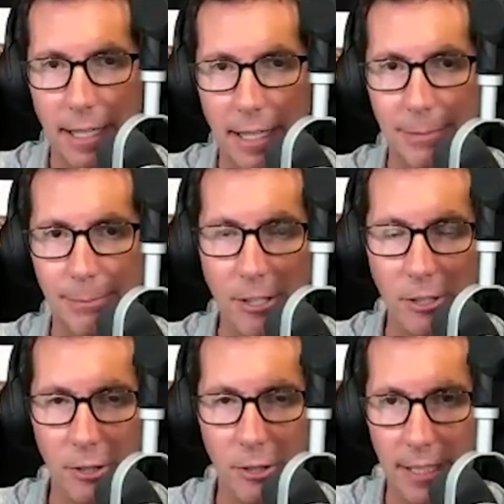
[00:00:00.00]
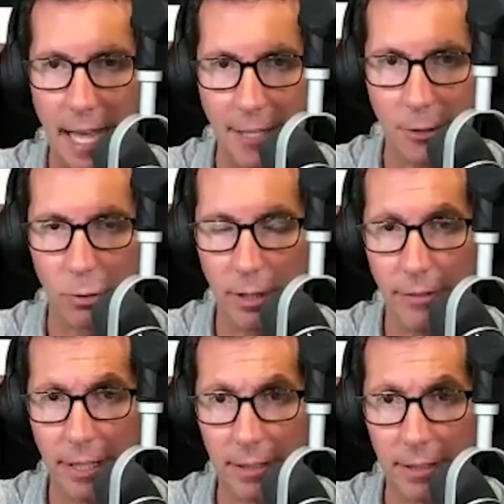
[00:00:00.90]
especially as we're
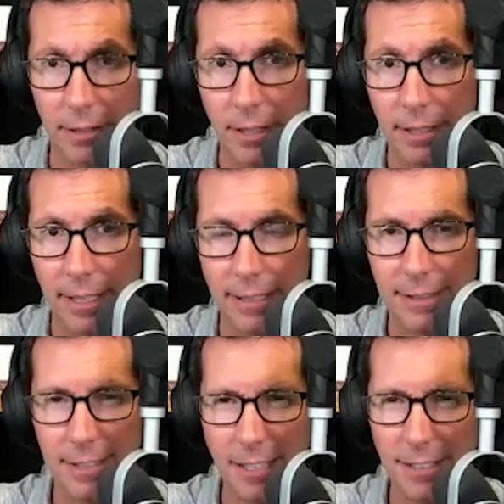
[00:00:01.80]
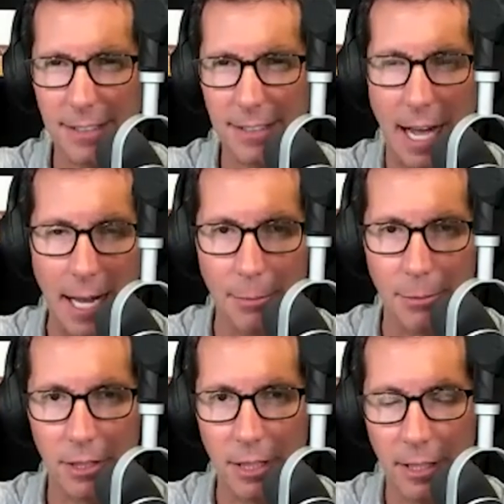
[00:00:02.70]
living in such
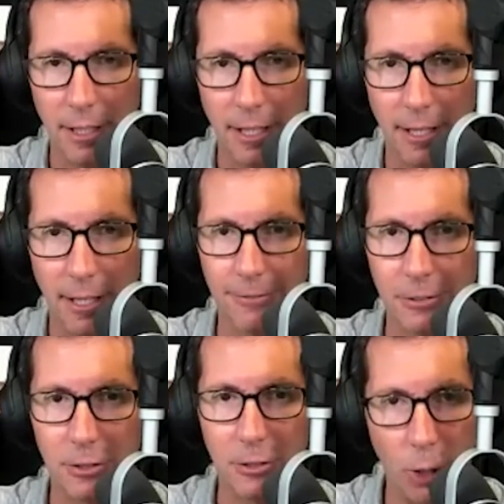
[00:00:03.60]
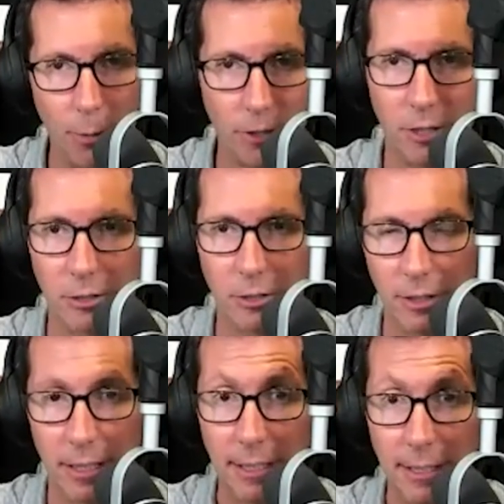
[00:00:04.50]
times of so much
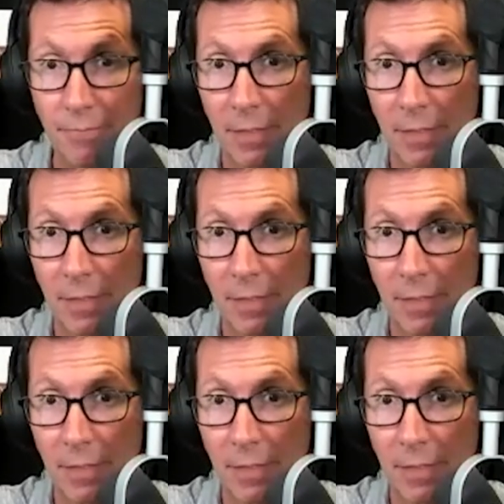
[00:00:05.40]
uncertainty,